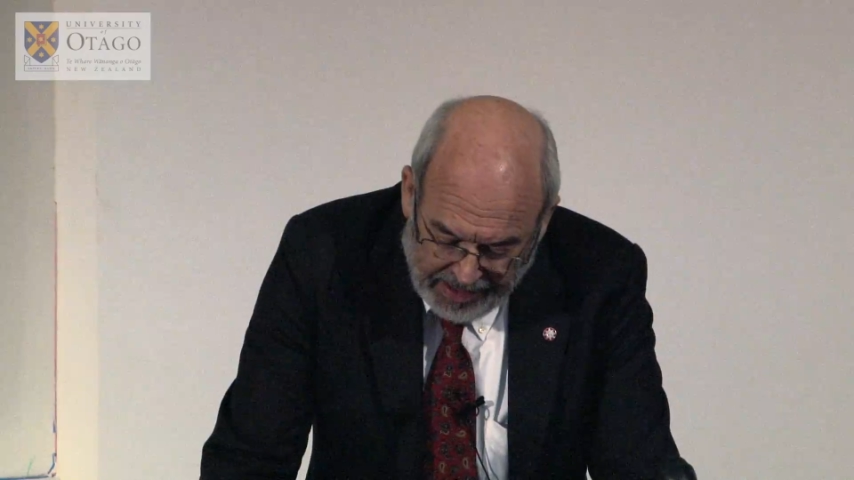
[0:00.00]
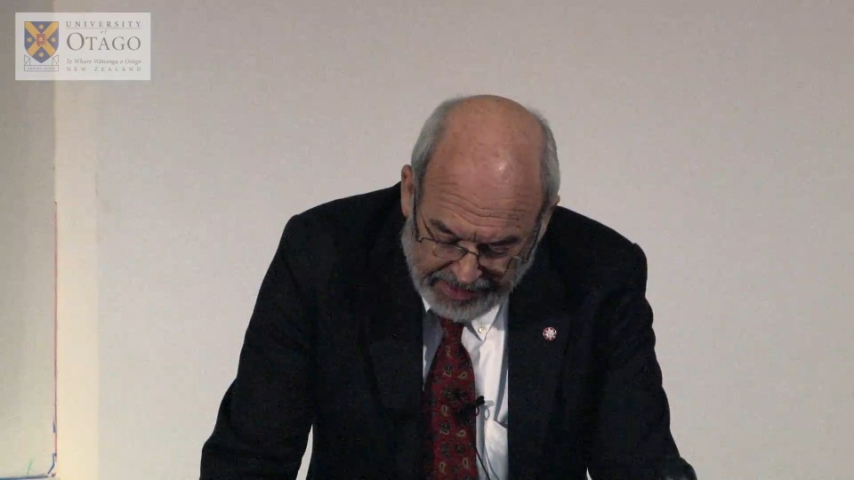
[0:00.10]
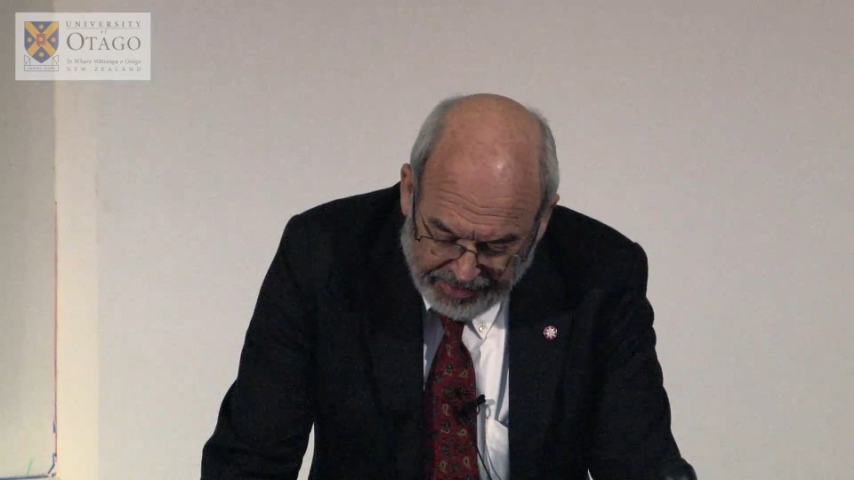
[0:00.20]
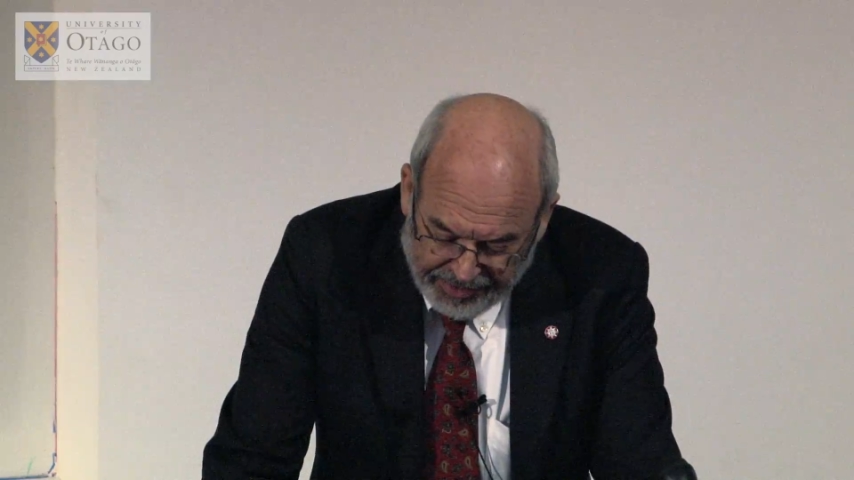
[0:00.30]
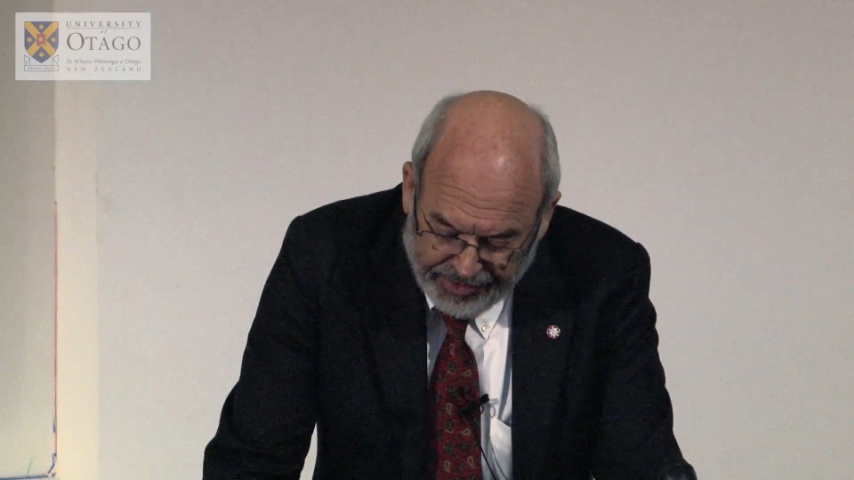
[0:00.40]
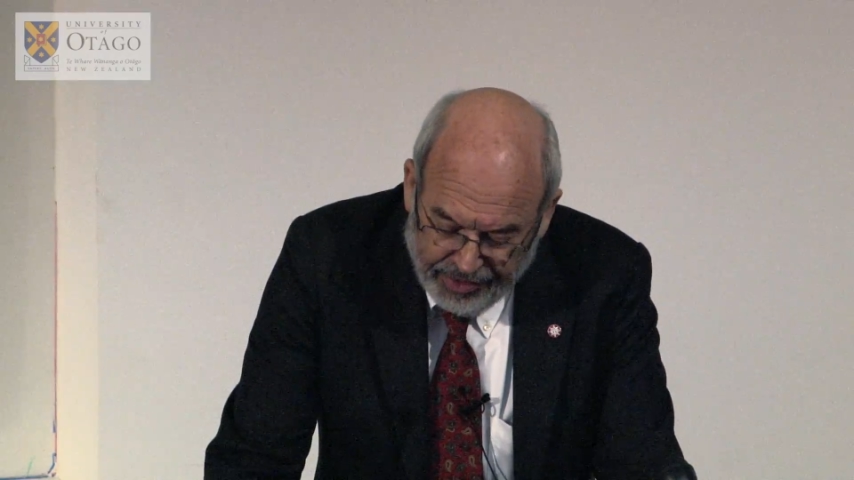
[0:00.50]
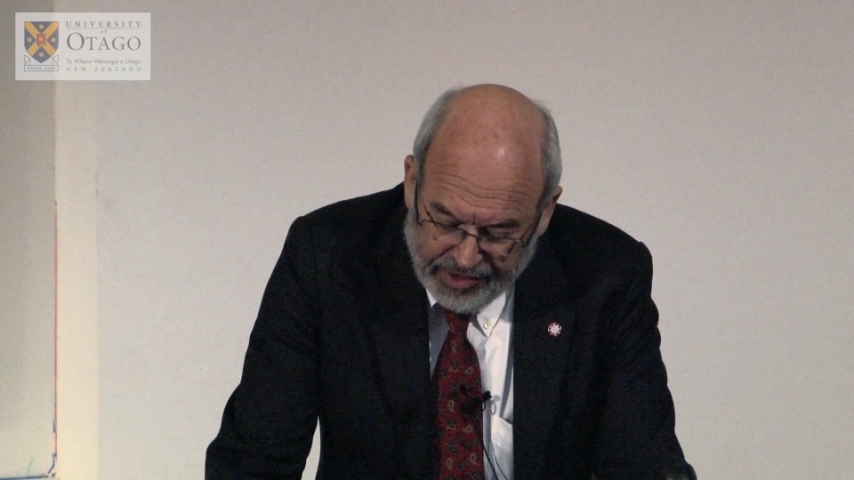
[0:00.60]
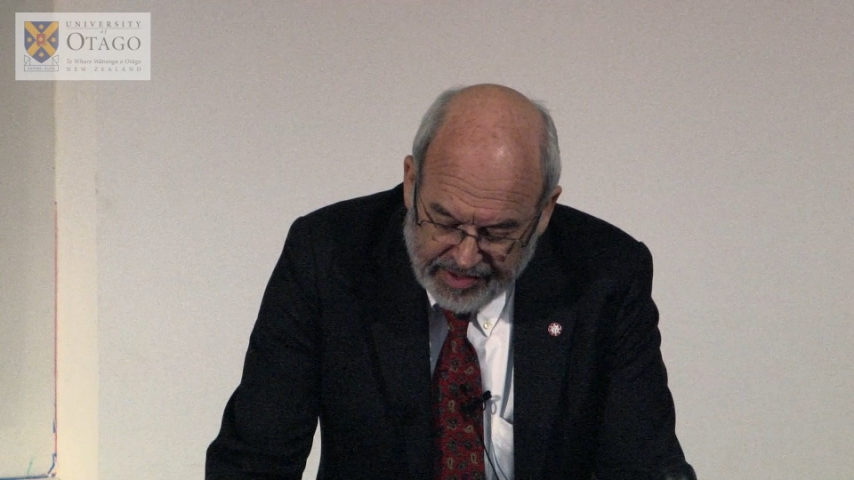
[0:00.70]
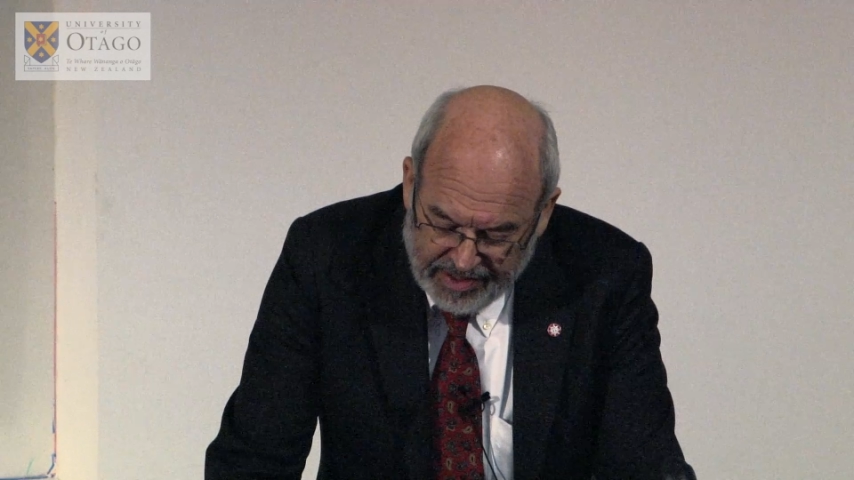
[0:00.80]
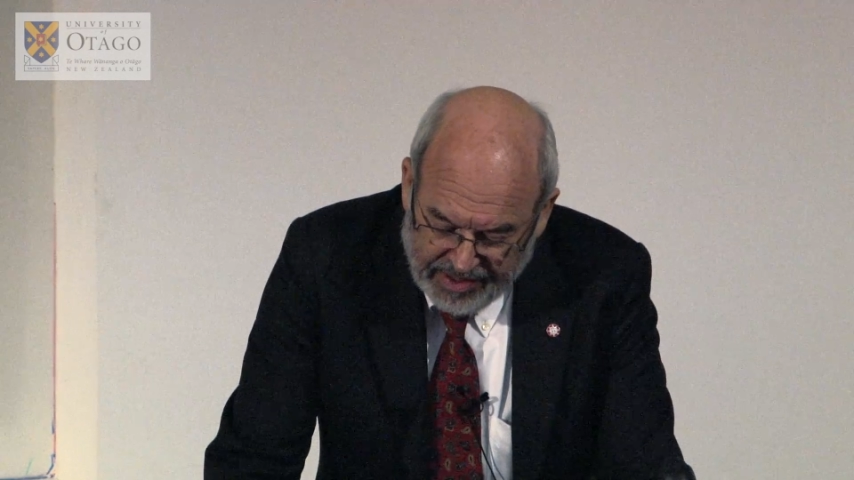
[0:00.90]
is
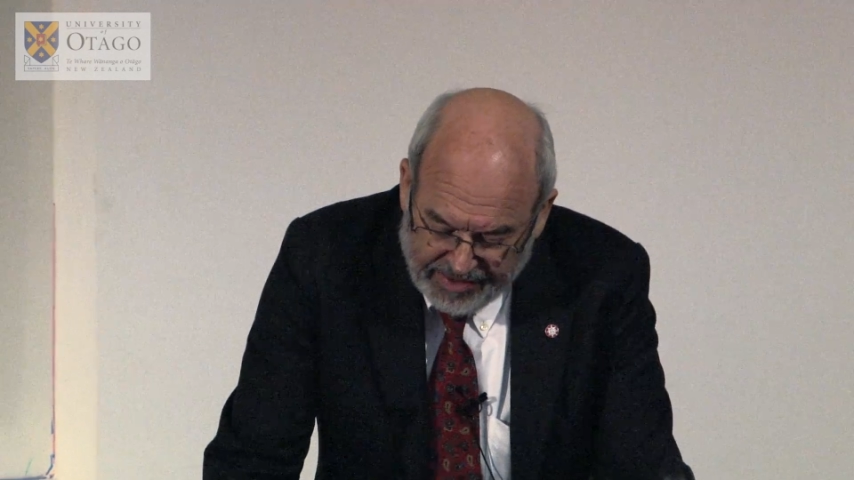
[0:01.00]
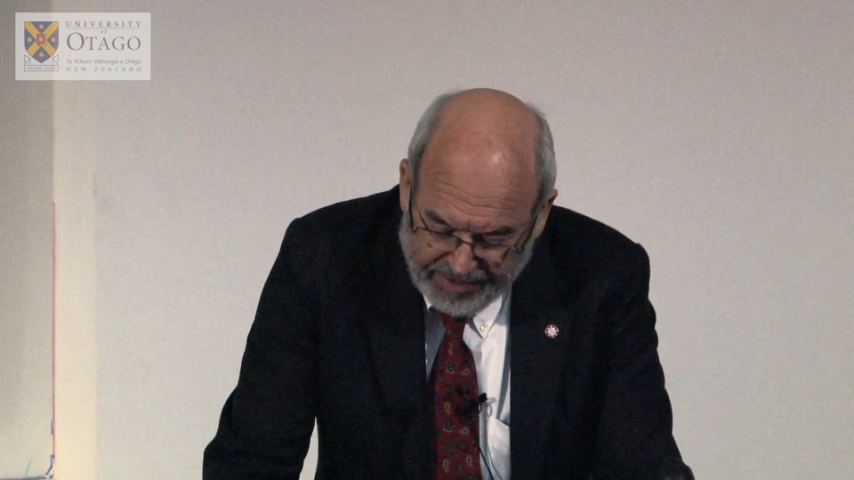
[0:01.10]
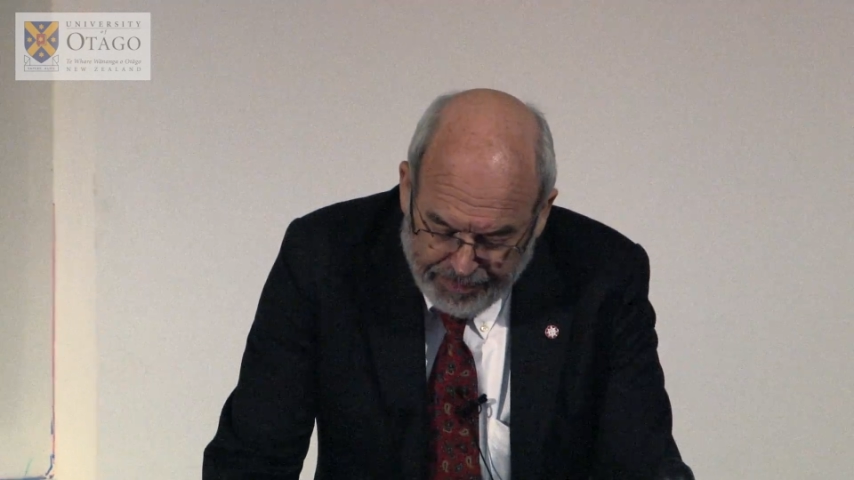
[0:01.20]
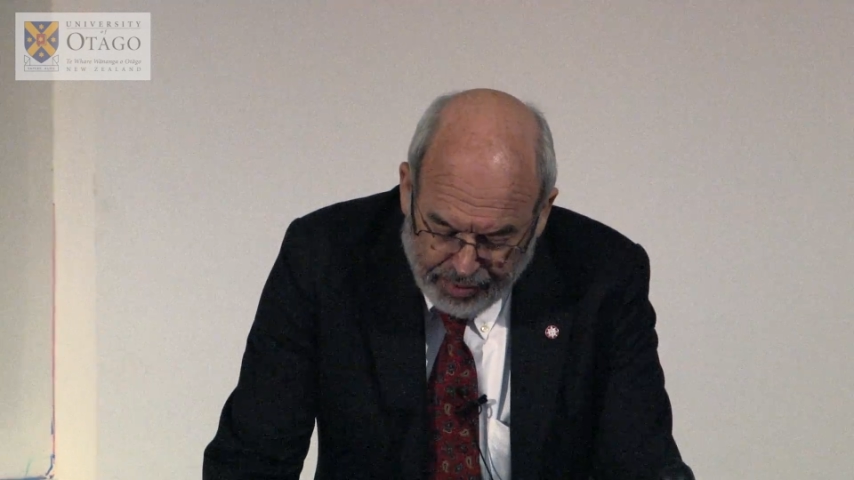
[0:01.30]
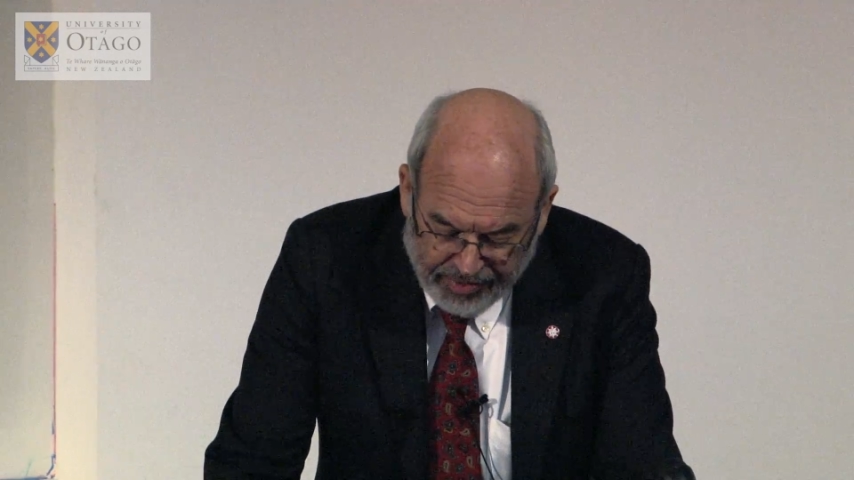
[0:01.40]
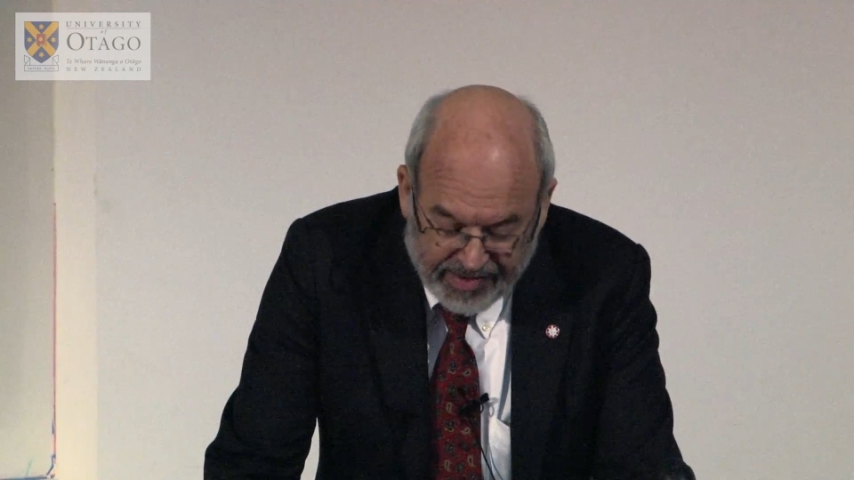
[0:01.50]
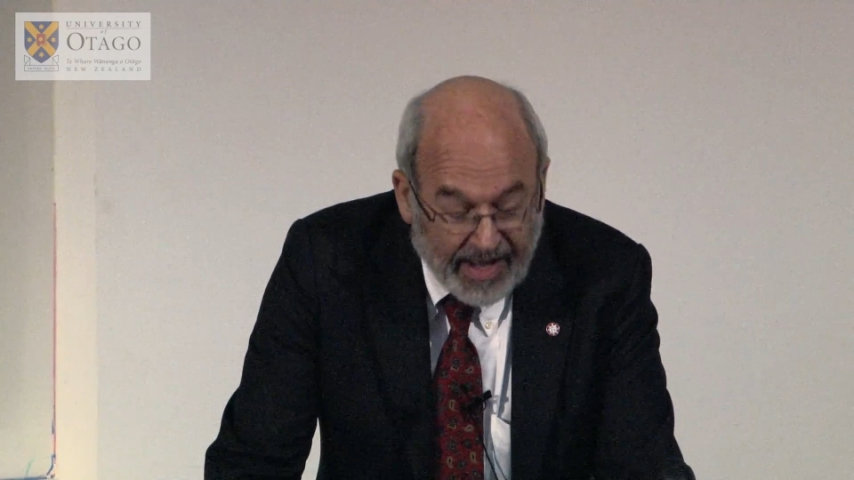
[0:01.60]
research that supports